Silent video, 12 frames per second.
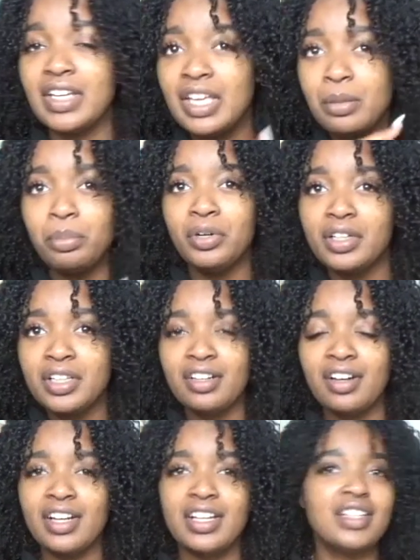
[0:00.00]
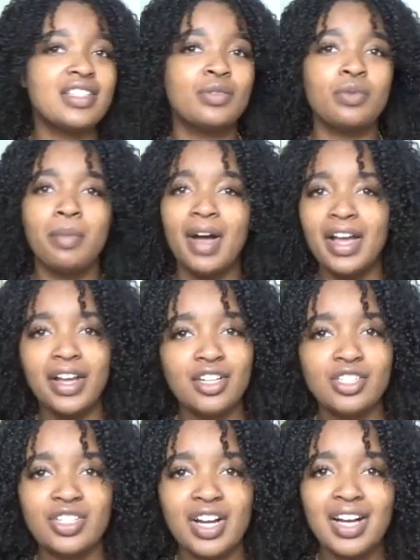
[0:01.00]
keep pulling on it, because when my
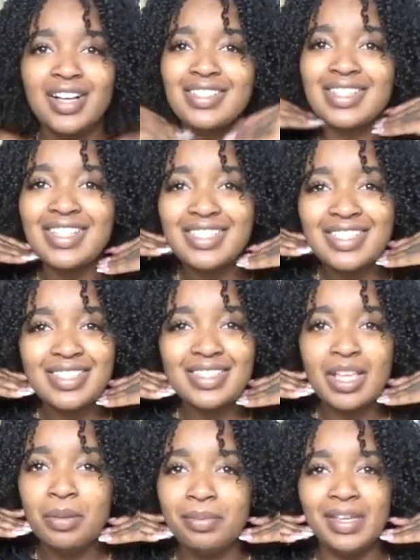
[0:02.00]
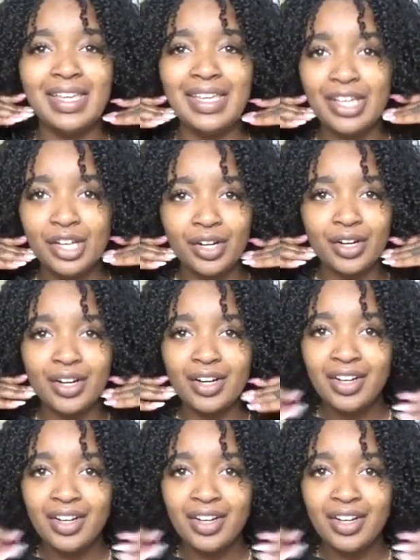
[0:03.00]
hair dries, it be here.